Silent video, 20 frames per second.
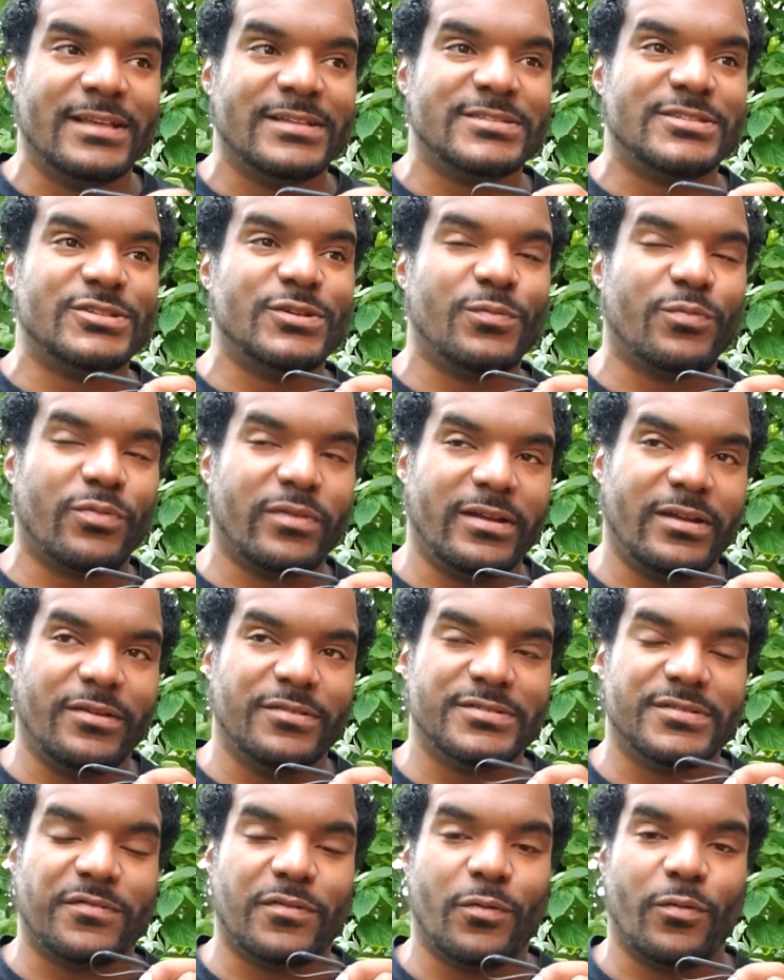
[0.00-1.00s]
two
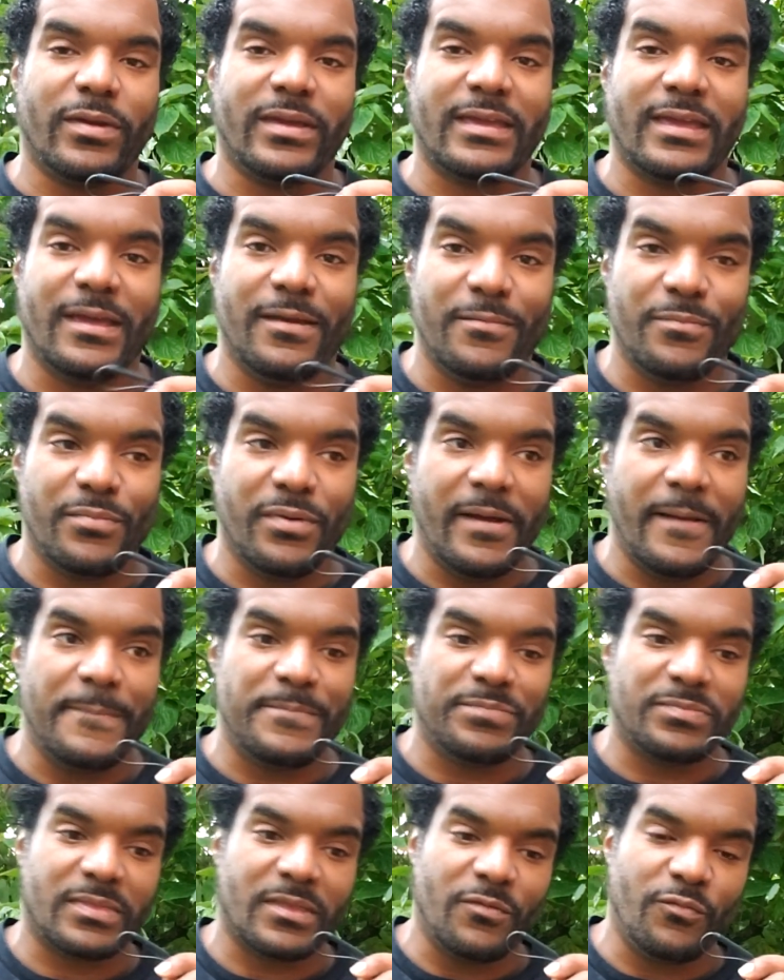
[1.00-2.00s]
burritos over the weekend but
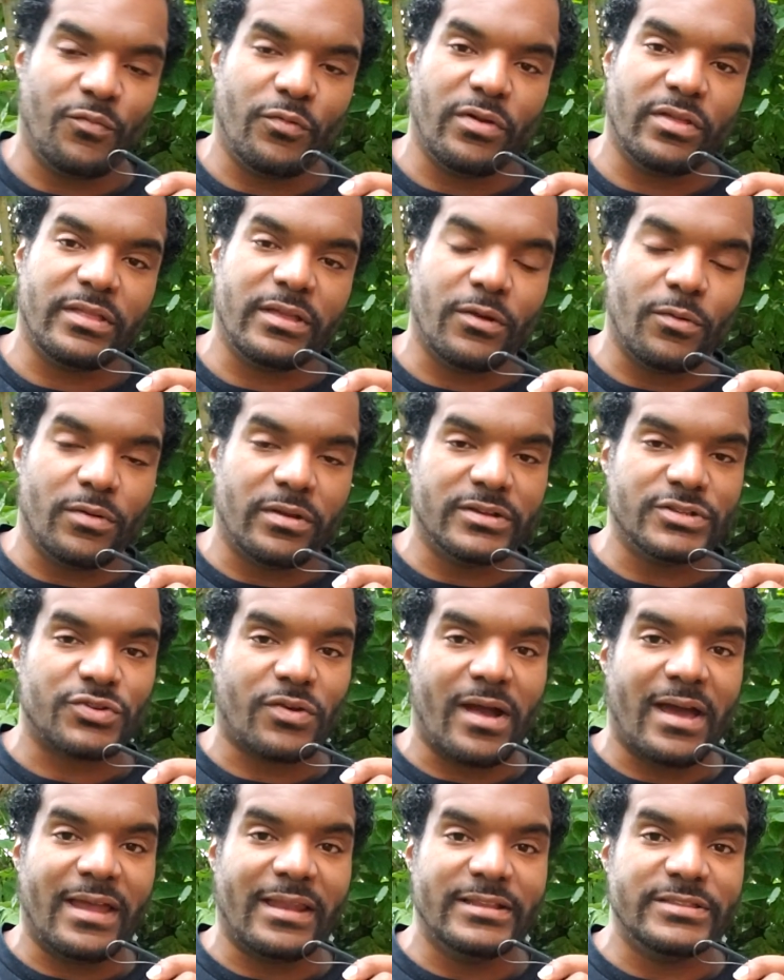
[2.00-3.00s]
really going to
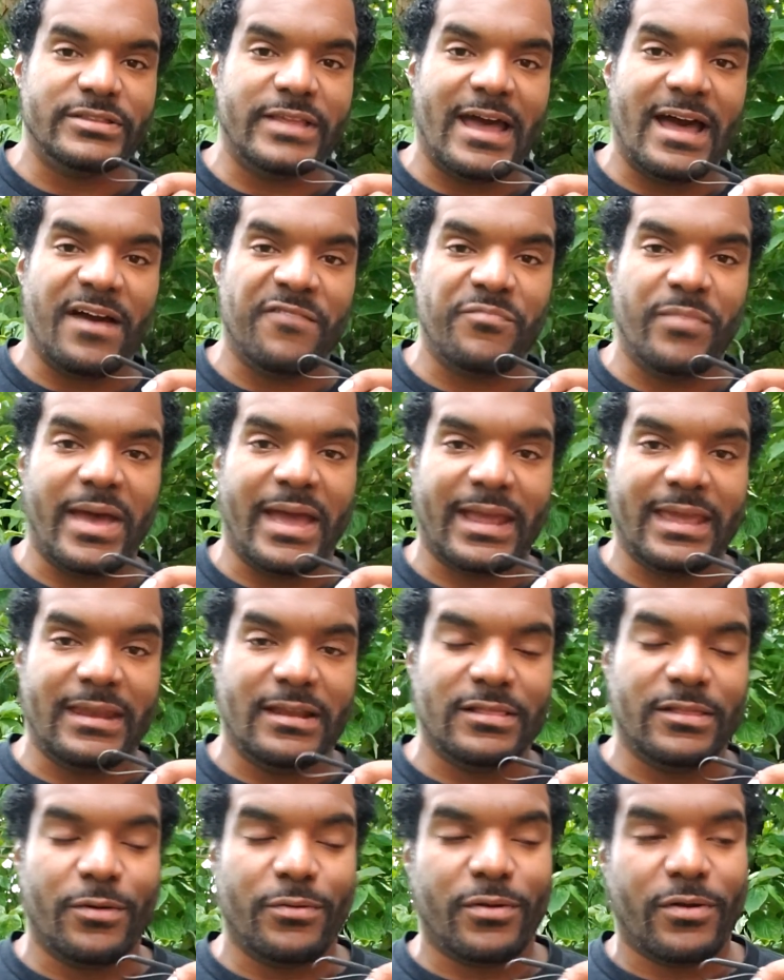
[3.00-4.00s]
try to dive back
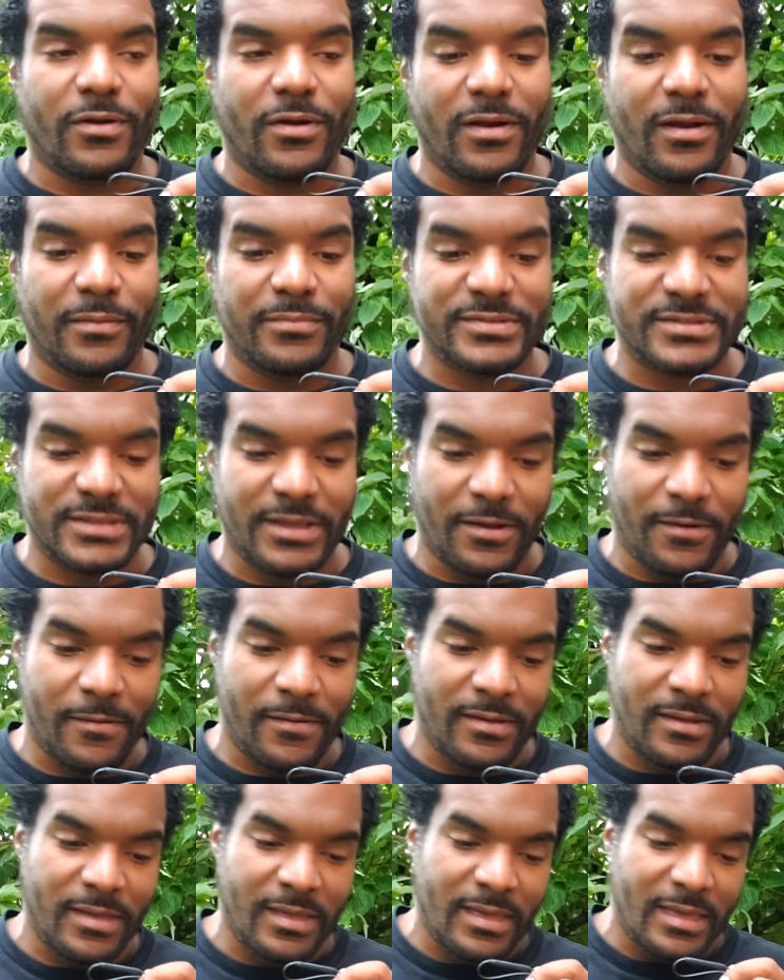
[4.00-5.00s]
into low carb
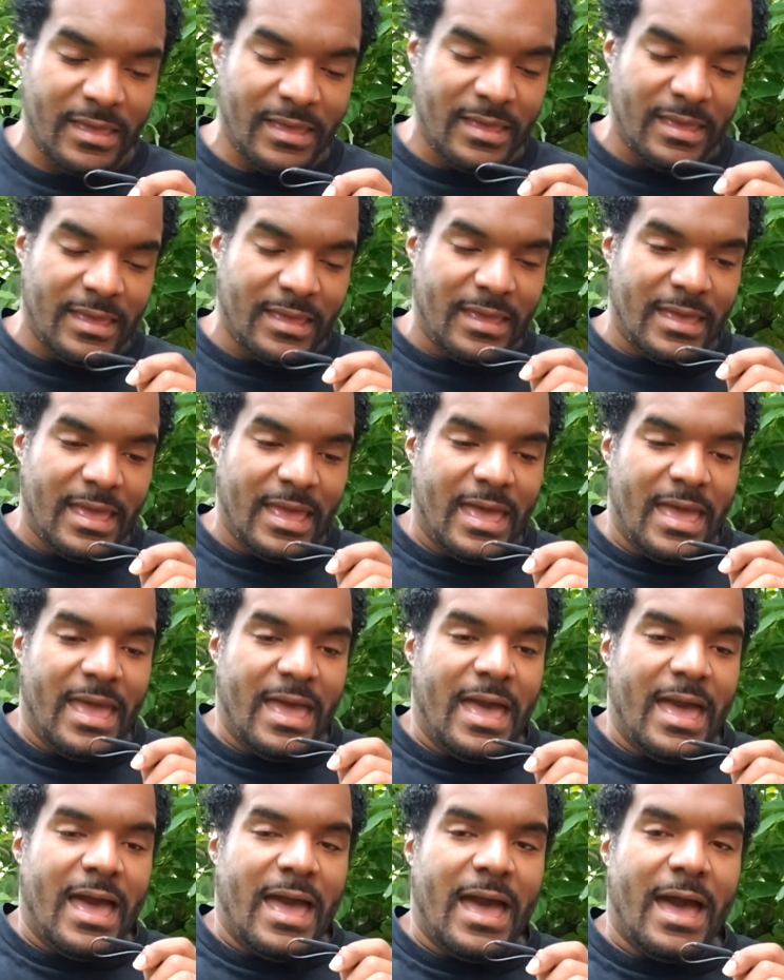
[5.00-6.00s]
so
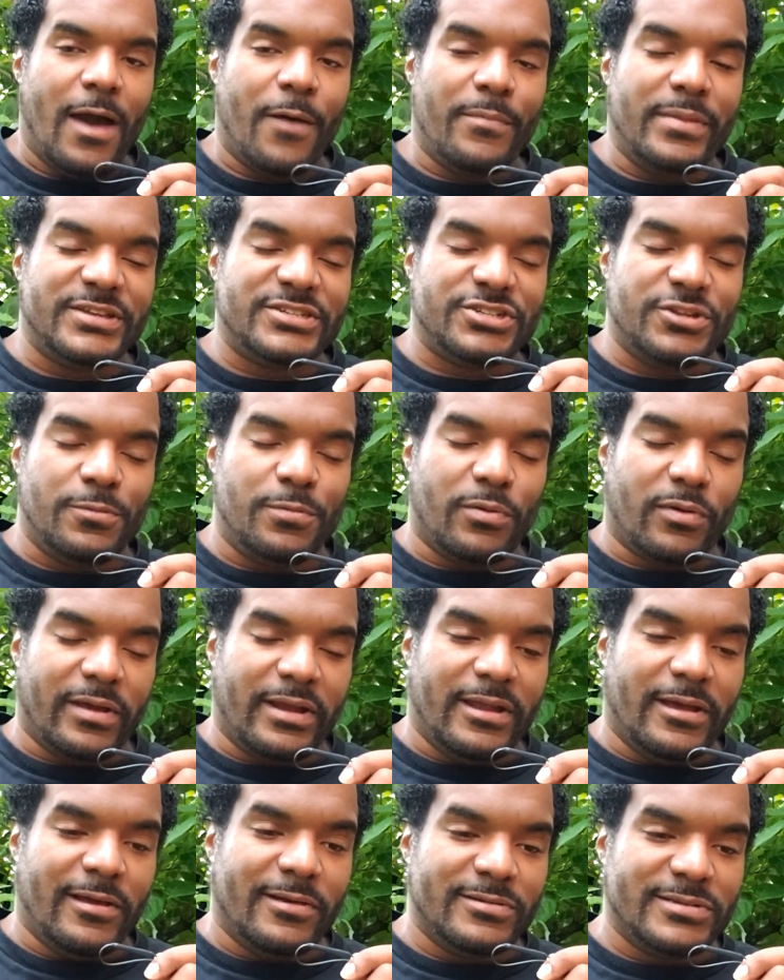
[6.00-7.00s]
i'll miss you
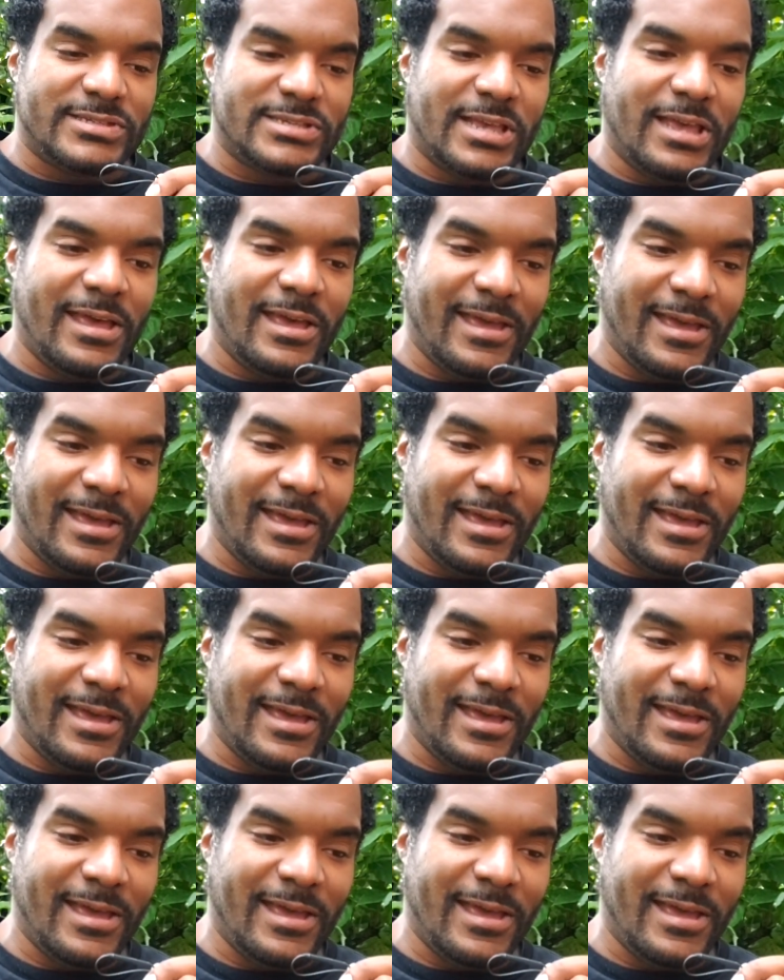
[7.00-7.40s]
burritos